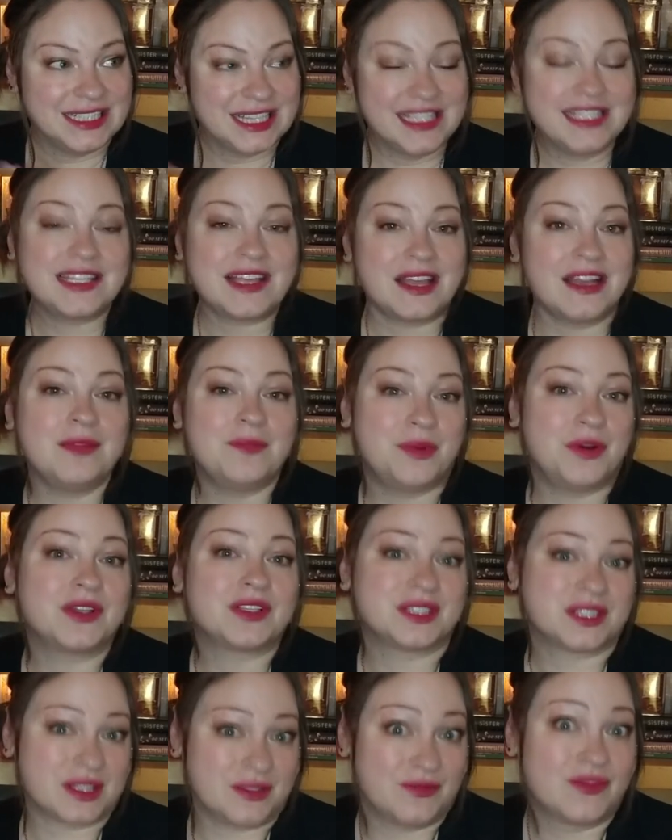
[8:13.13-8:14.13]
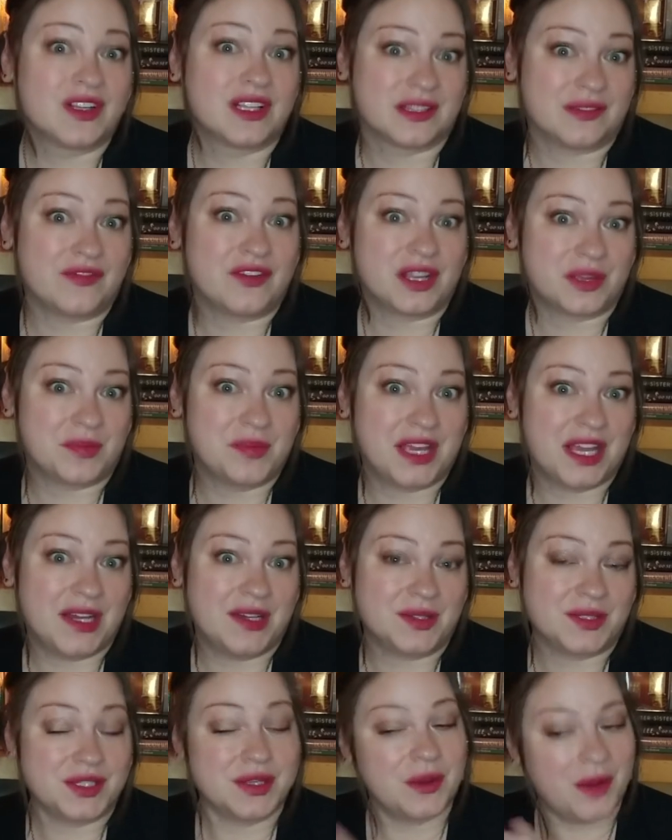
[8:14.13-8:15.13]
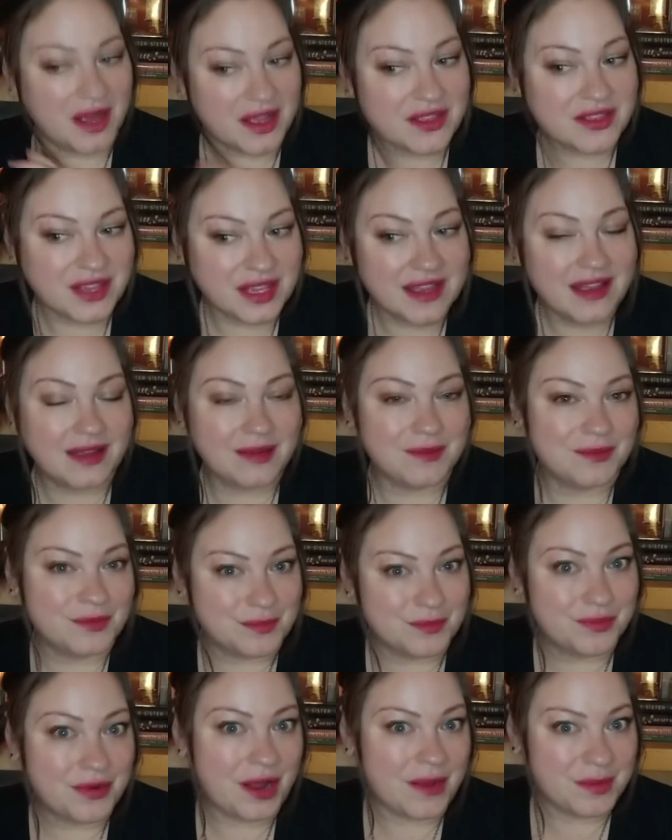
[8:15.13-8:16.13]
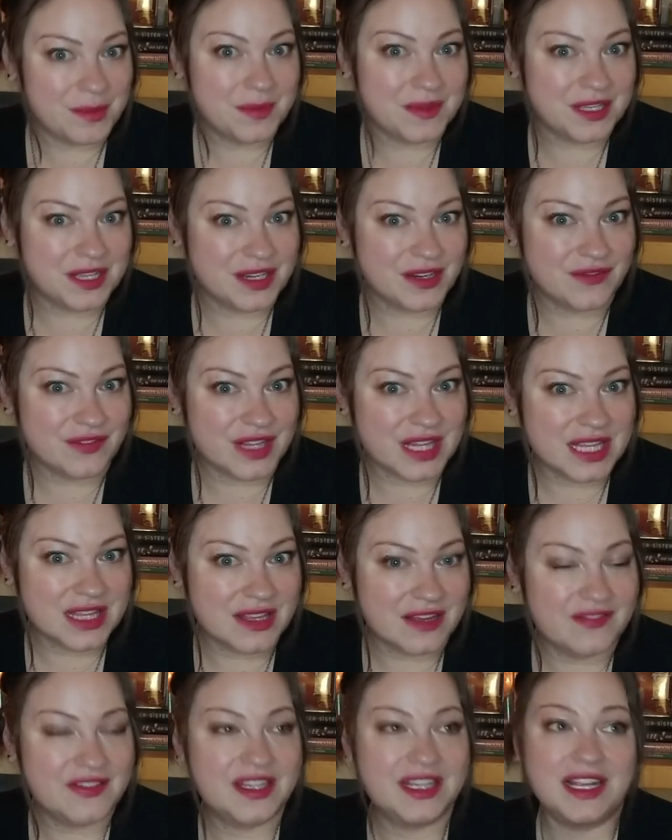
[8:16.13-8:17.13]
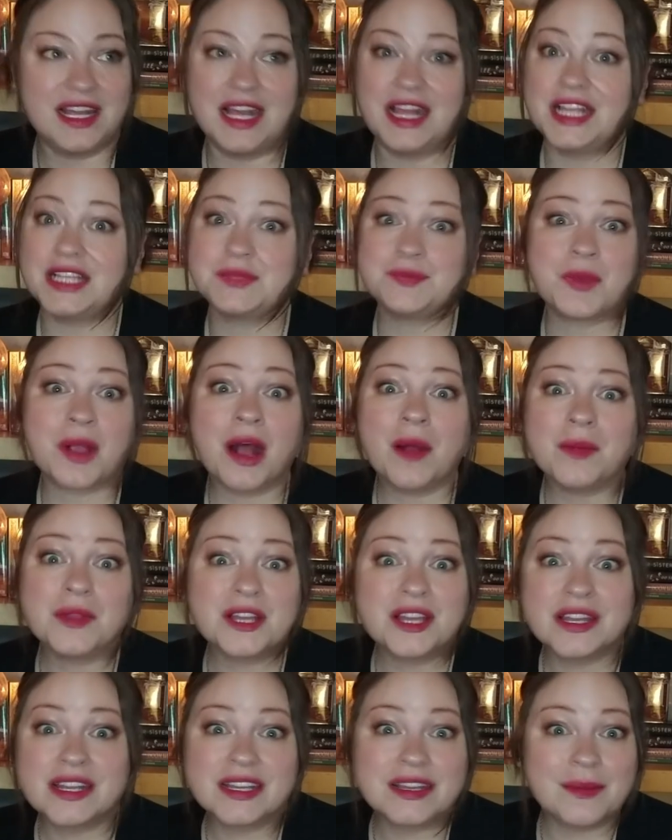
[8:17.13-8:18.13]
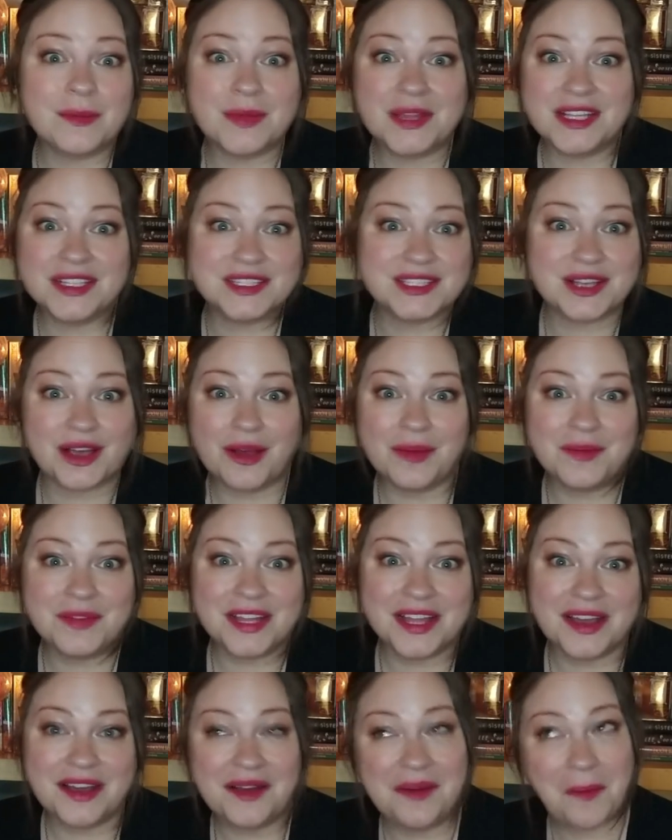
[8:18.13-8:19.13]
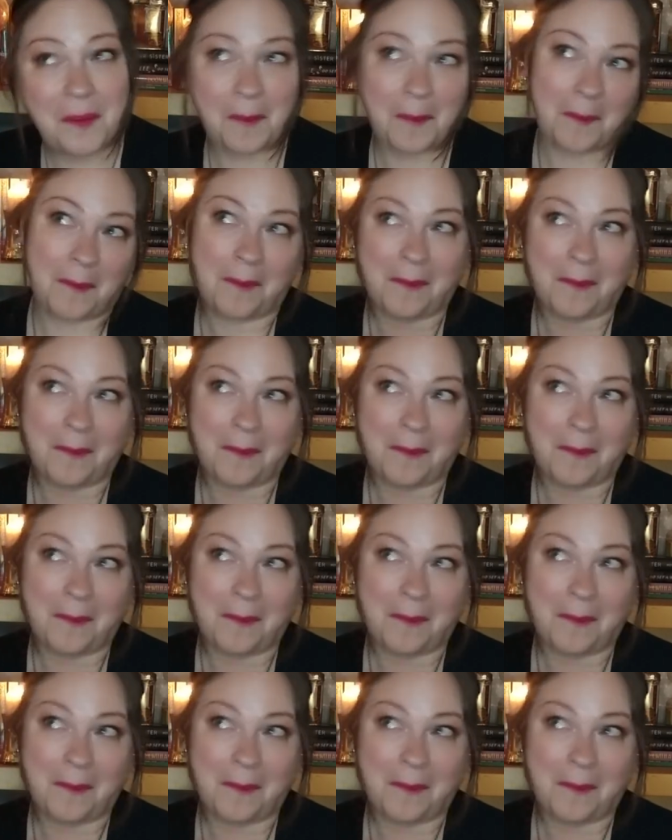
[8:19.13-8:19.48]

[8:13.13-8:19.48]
these kind of books really freak me out. So I think I'm probably going to really love it. It's probably going to give me insomnia.